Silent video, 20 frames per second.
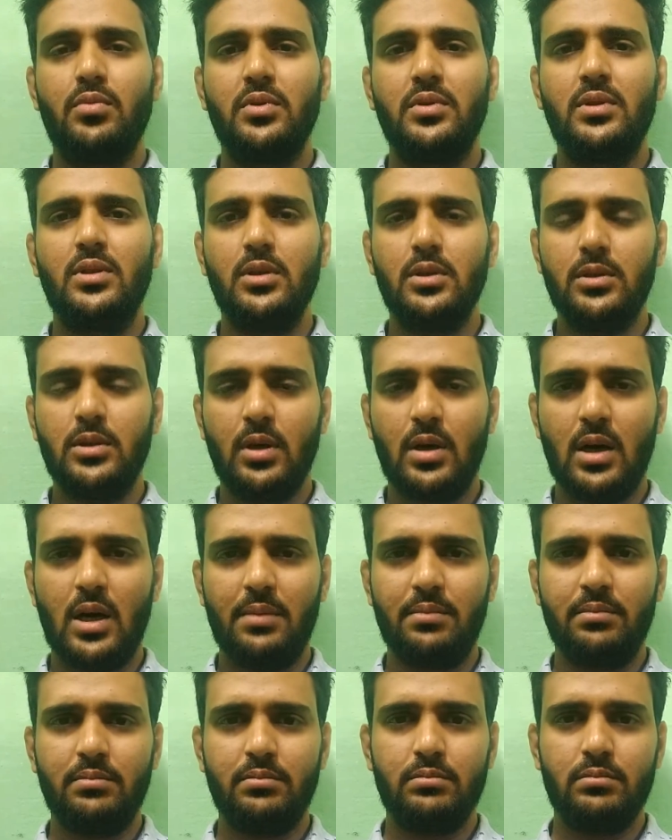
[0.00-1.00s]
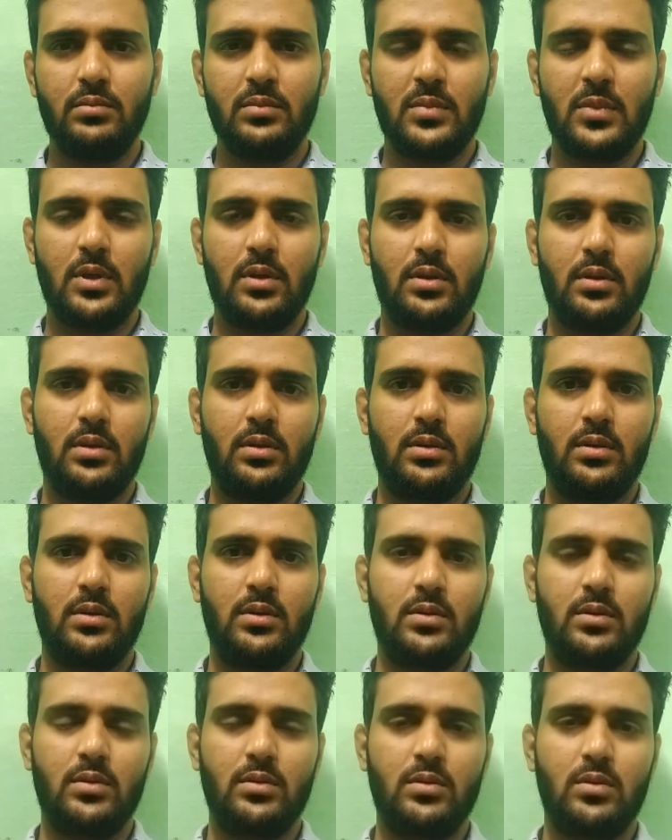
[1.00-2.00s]
With this, I'm
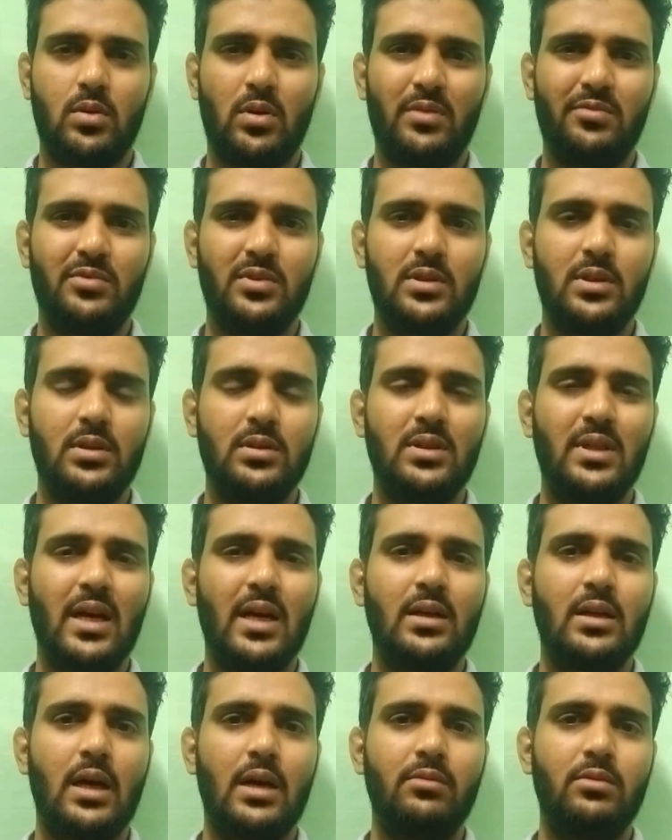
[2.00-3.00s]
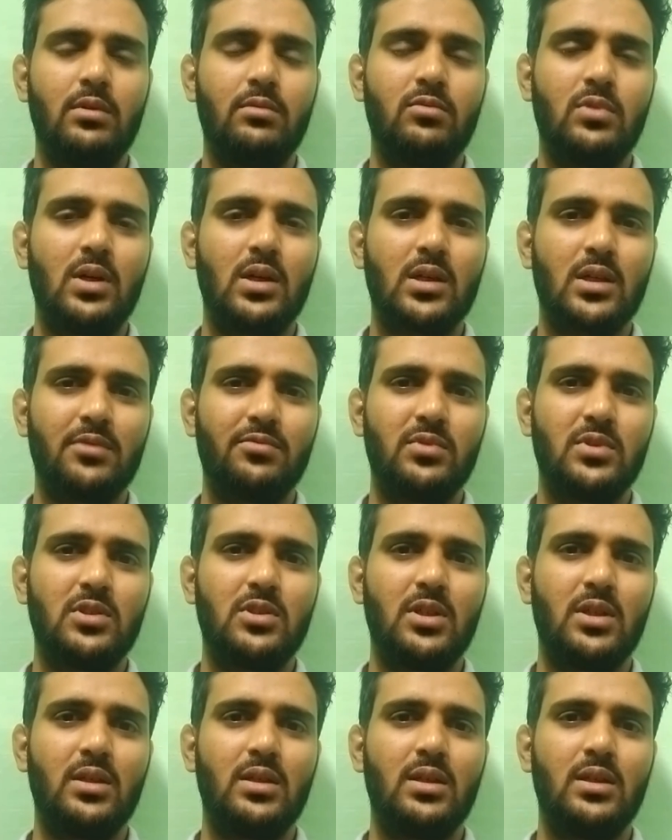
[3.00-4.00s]
confident that I will work
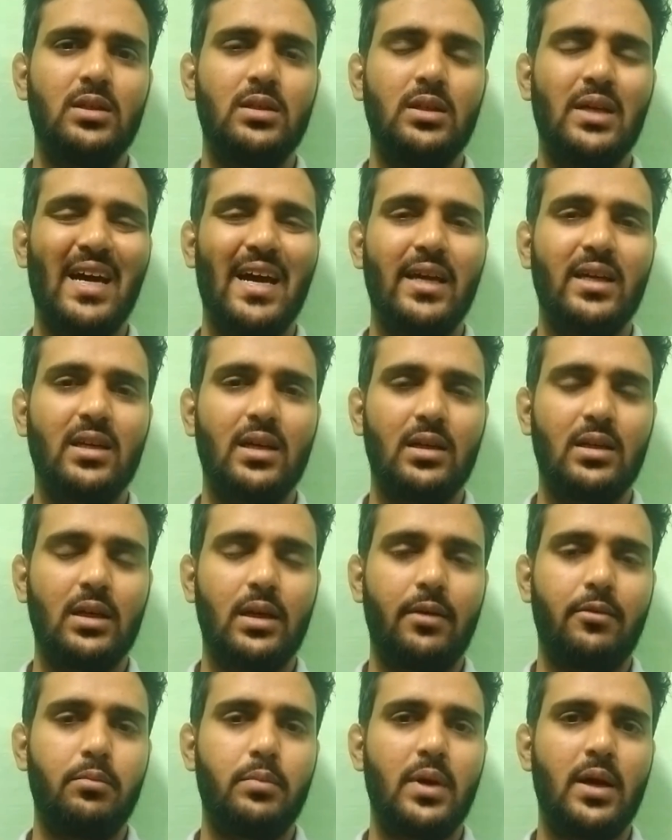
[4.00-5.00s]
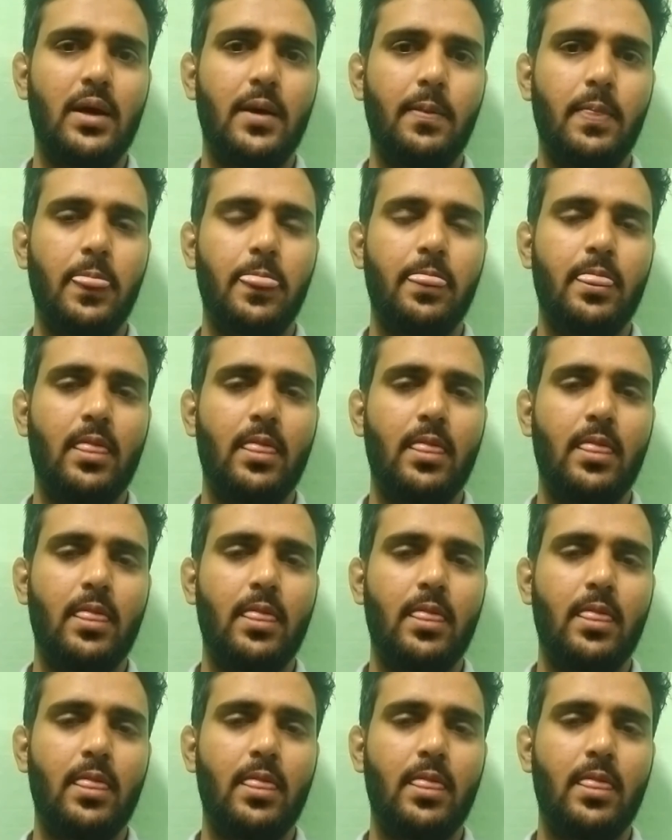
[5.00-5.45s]
efficiently. I can give my